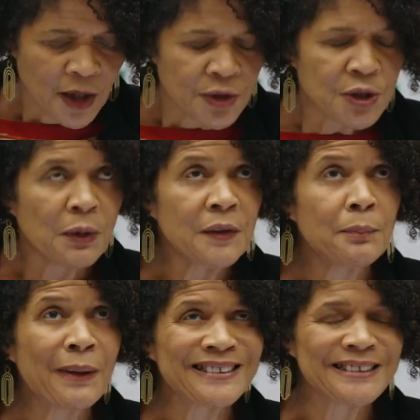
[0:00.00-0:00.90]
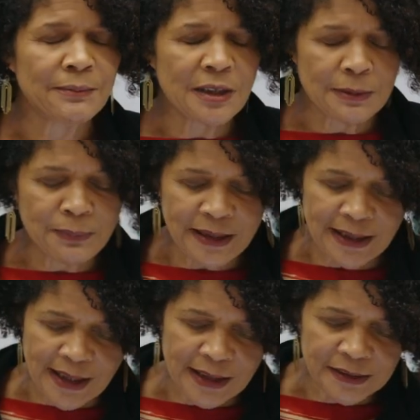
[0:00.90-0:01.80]
So when the pandemic
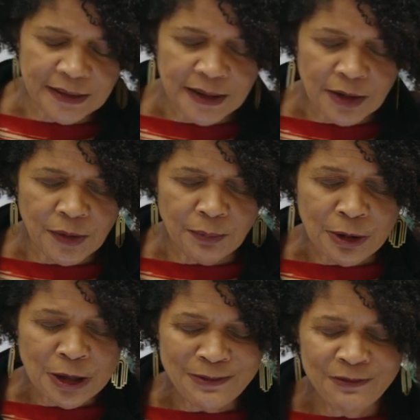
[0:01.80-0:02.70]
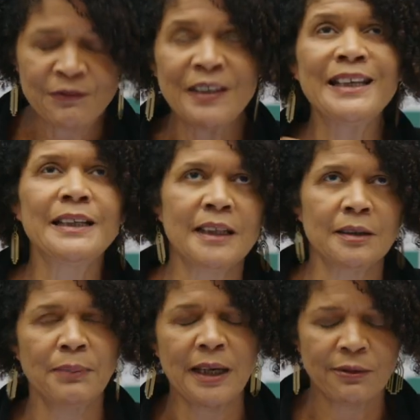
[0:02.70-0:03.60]
began, the
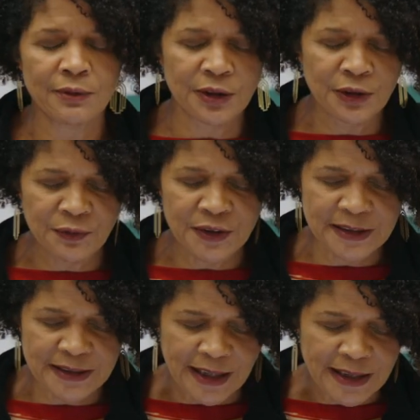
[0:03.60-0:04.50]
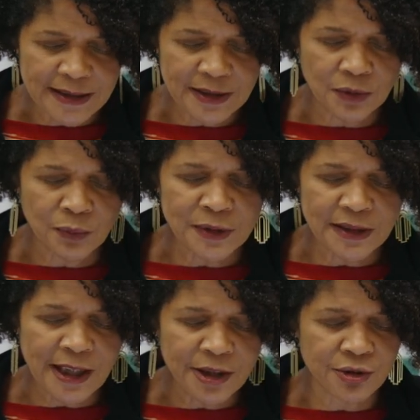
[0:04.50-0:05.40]
convening power of the state was
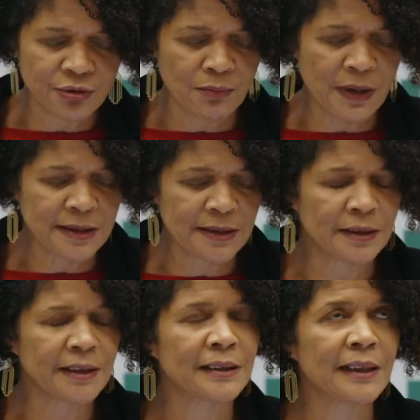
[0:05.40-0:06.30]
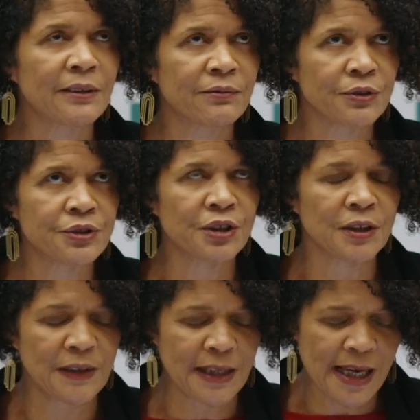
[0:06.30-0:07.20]
instrumental in
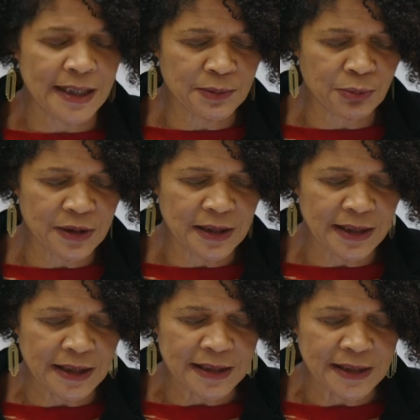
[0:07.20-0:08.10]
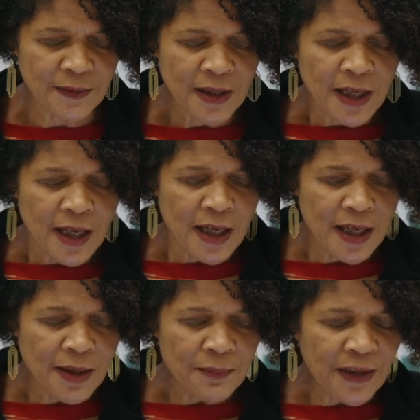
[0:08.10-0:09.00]
leveraging the expertise,
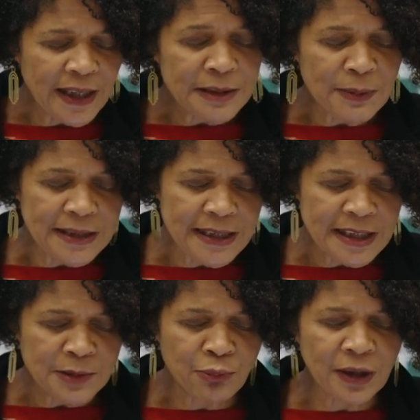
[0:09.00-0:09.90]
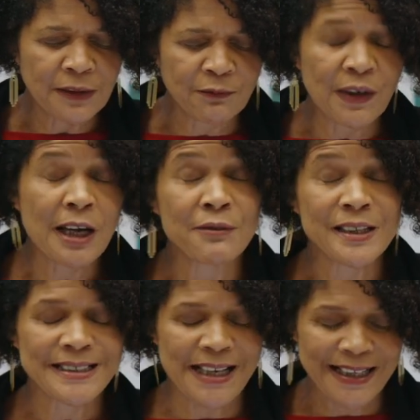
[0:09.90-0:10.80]
um, that expertise, bringing
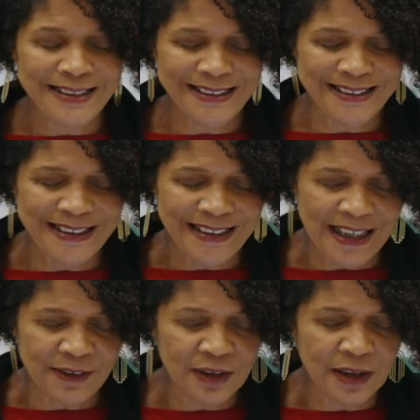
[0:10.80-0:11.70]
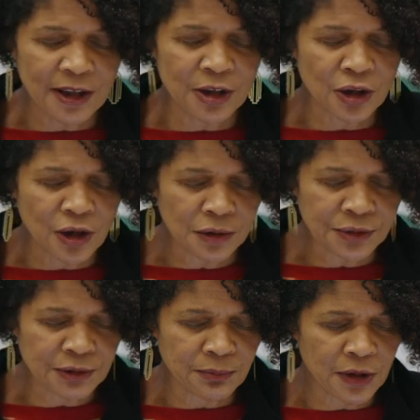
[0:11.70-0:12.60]
various actors together and
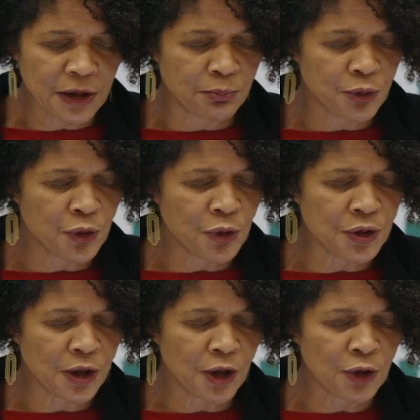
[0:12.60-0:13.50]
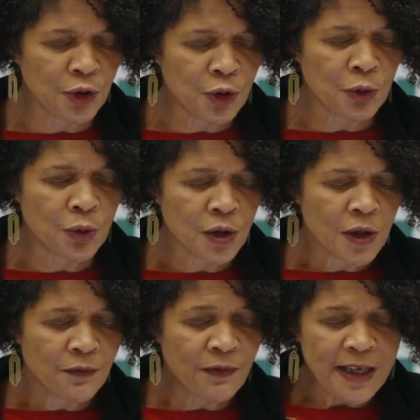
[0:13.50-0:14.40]
ultimately producing a new
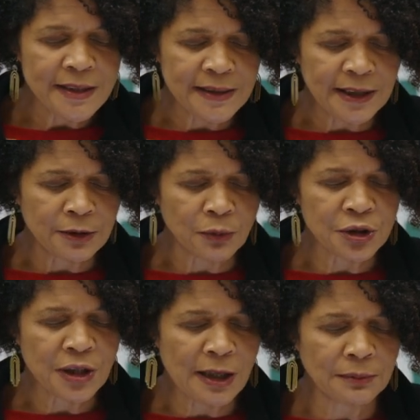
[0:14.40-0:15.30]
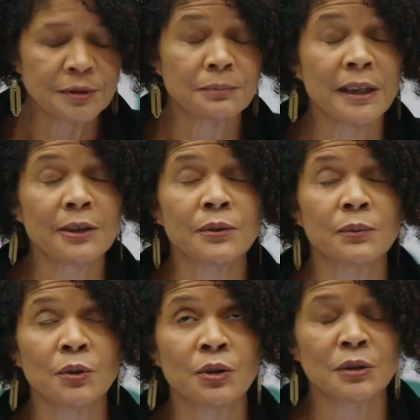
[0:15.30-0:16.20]
vaccine which helped make the
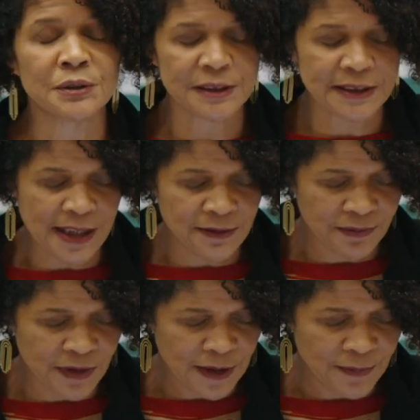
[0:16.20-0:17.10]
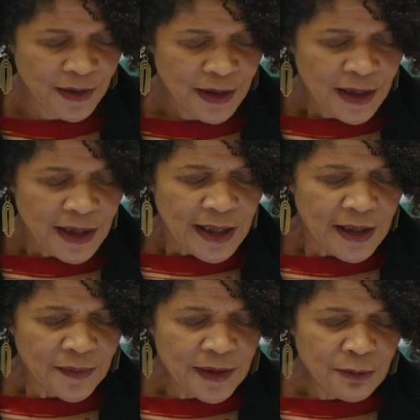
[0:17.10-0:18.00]
world safer.
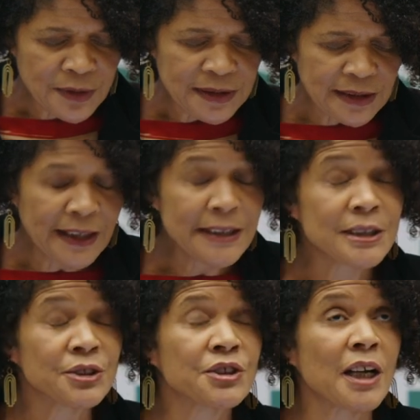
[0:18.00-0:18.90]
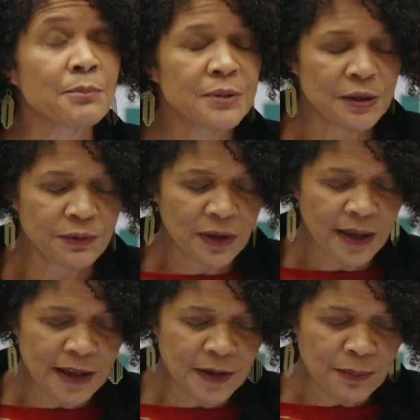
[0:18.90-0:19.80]
And that was the latest chapter, if you
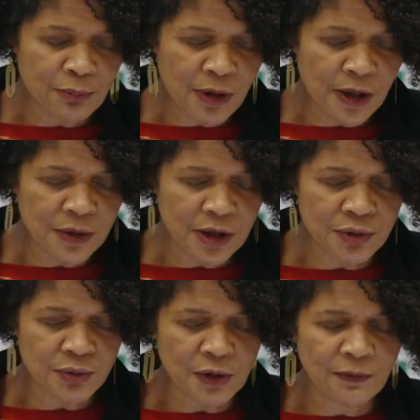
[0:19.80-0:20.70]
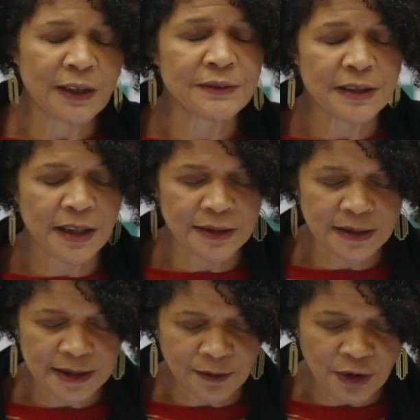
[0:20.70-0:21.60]
like, in the proud history of life
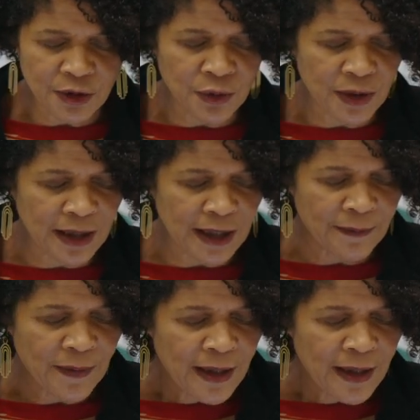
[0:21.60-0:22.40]
sciences in the UK.